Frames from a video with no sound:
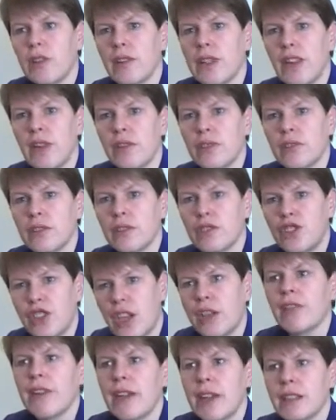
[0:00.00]
They don't
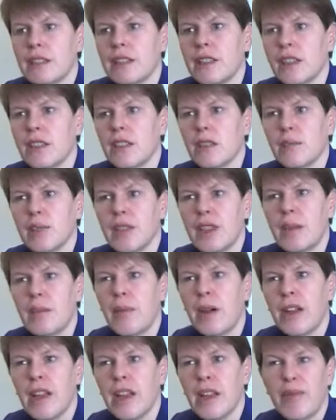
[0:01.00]
generate a signal, but they
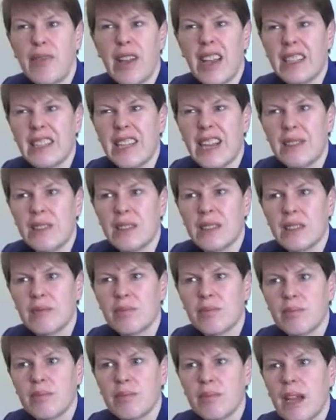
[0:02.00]
might affect how it's
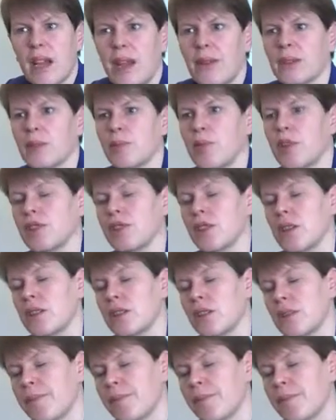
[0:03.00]
processed.